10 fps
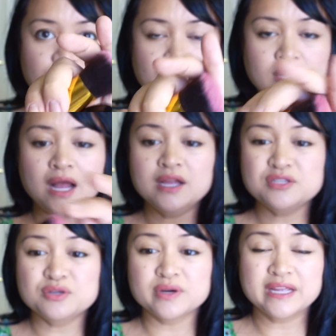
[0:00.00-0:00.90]
for
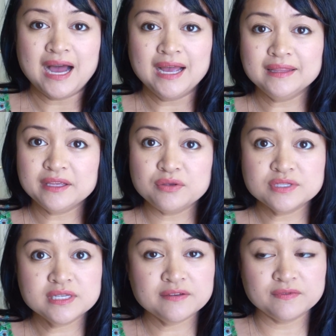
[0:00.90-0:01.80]
contouring. I like
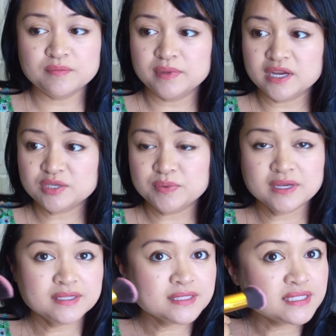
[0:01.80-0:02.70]
using it for blush
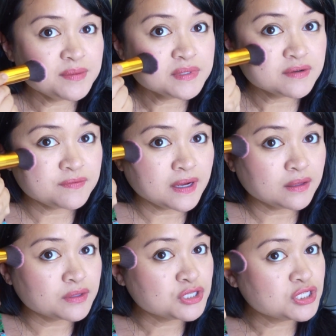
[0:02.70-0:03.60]
because it seems to
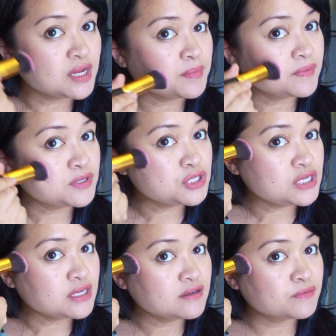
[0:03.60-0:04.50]
follow the shape of the
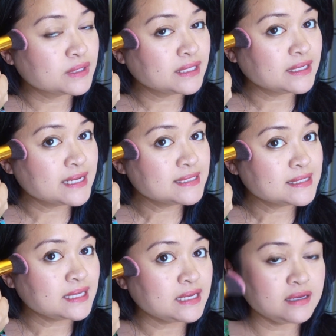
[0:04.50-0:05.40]
cheek really
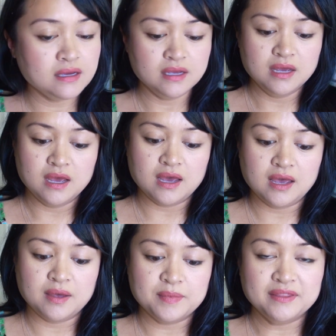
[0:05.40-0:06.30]
nicely,
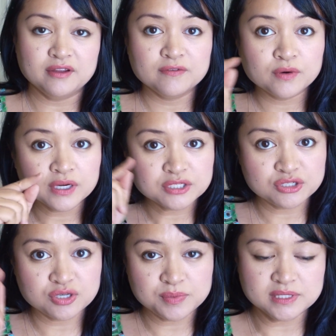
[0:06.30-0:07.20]
and therefore it
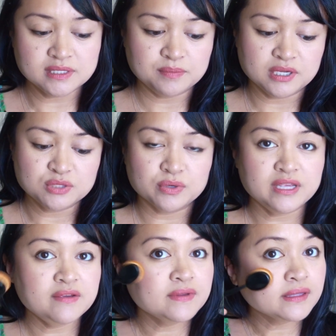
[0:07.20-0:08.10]
distributes the blush more
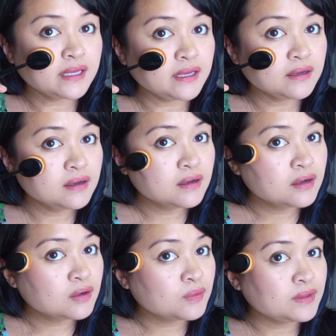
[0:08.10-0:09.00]
evenly.
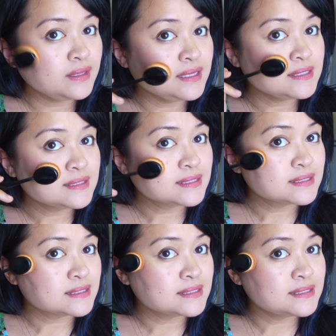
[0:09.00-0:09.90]
With these, it's
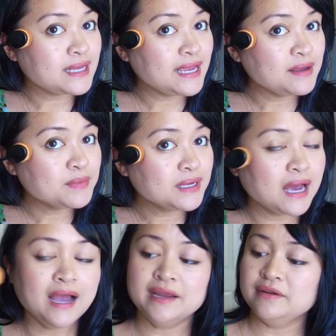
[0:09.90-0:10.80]
the same
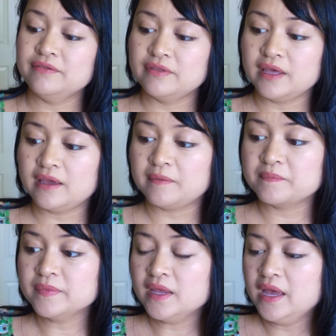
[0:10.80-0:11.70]
kind of
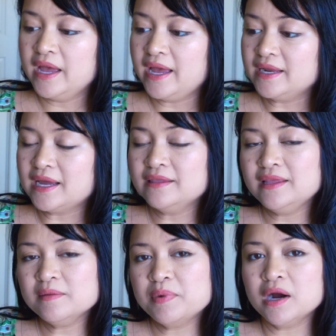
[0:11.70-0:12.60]
thing, and I
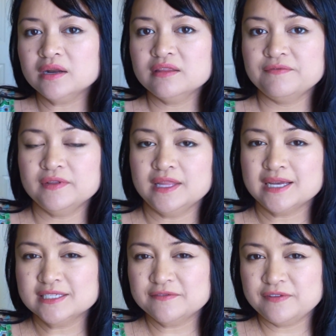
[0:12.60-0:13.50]
think part of the
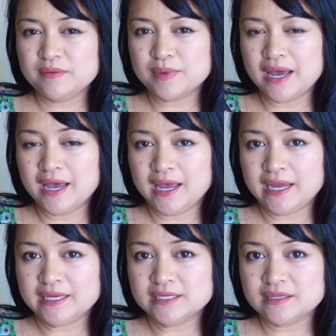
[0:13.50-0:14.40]
philosophy
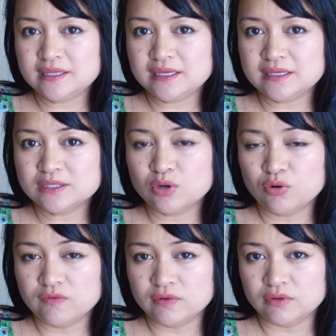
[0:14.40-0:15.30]
behind these
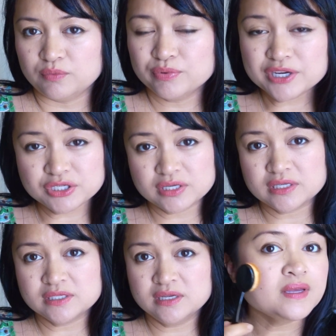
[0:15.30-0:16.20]
oval
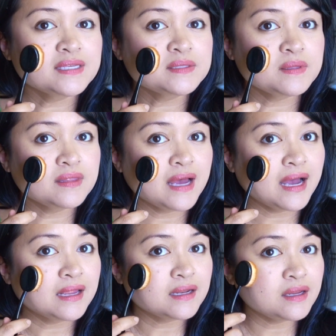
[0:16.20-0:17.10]
brushes is
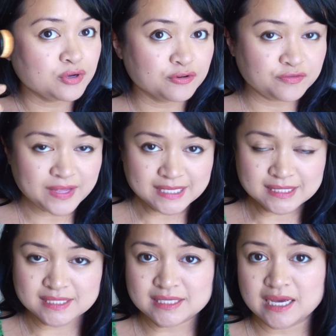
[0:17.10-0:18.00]
that your face
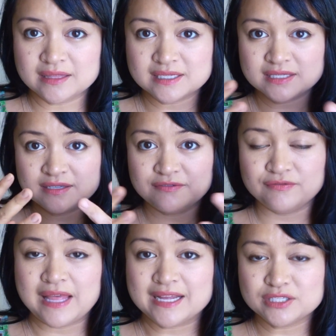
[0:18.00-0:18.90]
is not this
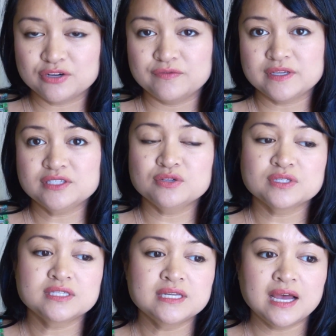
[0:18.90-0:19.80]
flat surface, so
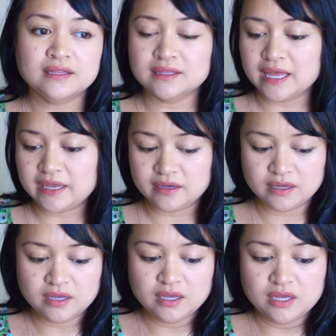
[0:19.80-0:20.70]
it's not like
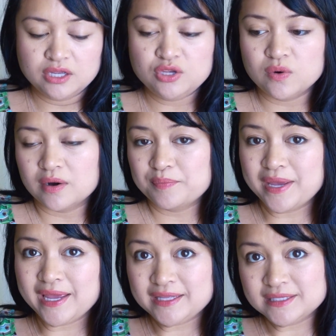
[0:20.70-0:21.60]
you are
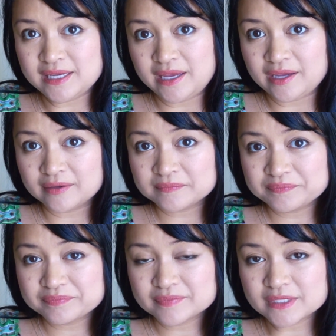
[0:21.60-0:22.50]
painting
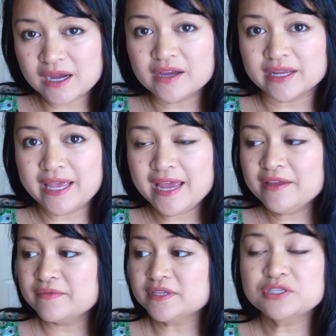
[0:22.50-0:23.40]
on a
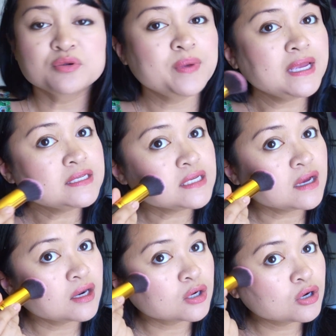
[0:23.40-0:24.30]
canvas, you're painting
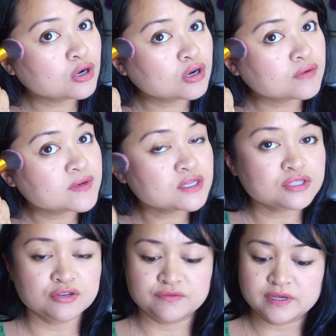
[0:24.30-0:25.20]
on a curved
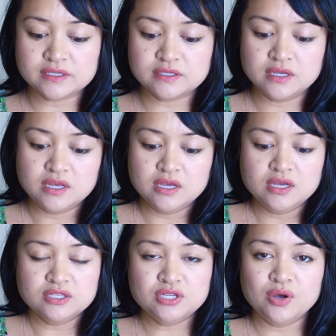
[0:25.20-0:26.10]
surface.
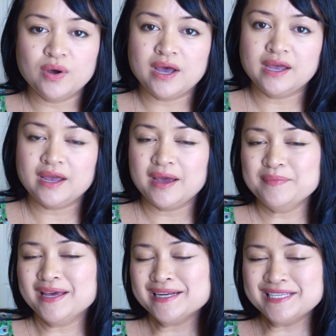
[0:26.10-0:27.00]
So I'm
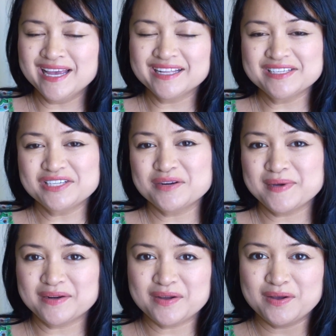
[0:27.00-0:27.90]
not exactly sure
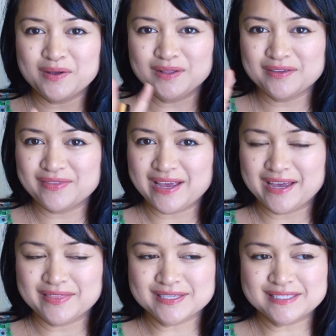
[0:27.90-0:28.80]
about all of
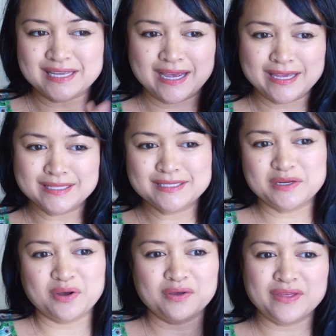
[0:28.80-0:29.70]
that and the science
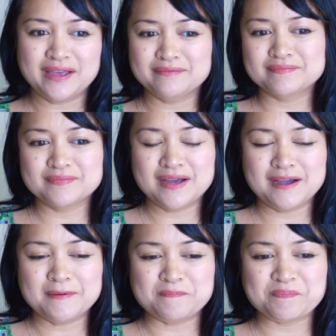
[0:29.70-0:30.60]
and all that
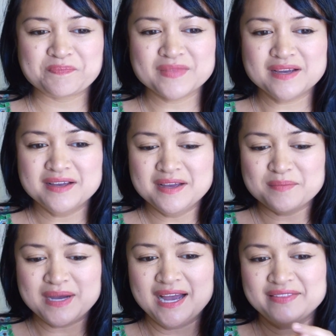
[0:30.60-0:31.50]

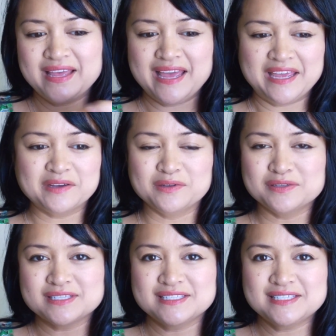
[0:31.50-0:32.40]
behind the
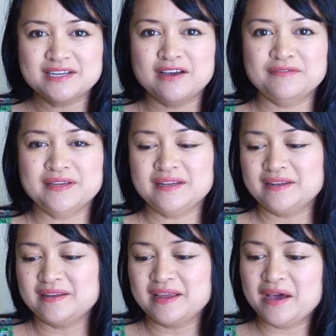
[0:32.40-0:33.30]
angles and stuff,
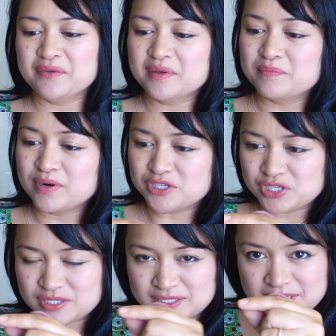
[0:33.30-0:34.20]
and how the
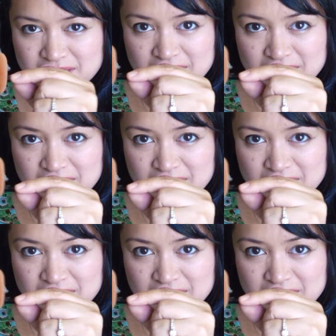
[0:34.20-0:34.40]
brushes,